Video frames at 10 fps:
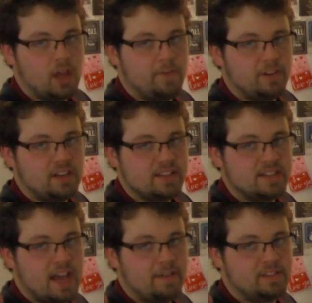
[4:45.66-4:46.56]
If it
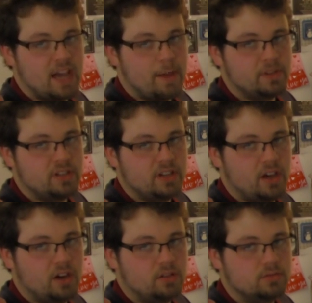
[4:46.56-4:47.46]
doesn't have
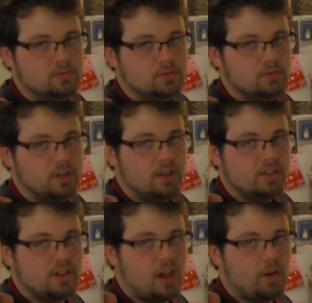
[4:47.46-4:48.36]
tapatio,
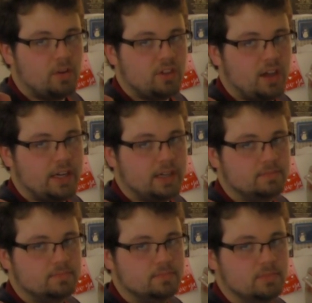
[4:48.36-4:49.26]
it's not worth eating.
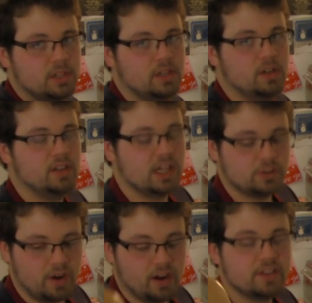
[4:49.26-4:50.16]

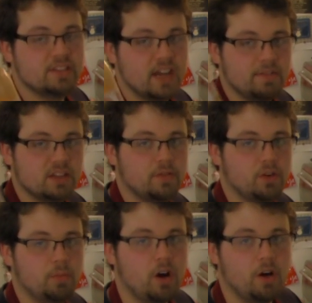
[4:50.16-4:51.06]
That's why you're going to save this for
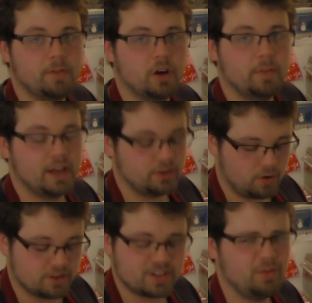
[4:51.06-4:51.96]
tomorrow for your main
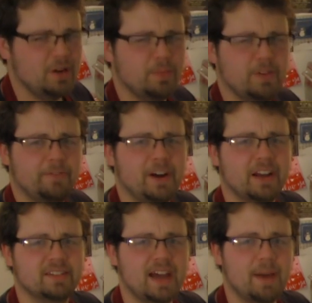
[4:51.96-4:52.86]
course. I wouldn't put
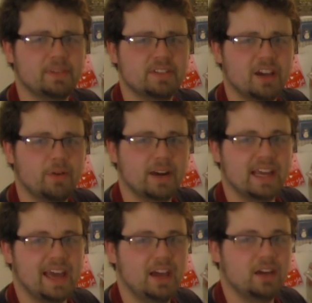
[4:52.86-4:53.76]
tapatio in a
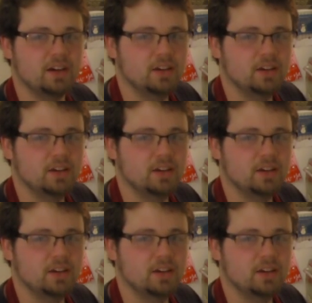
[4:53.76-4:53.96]
cake.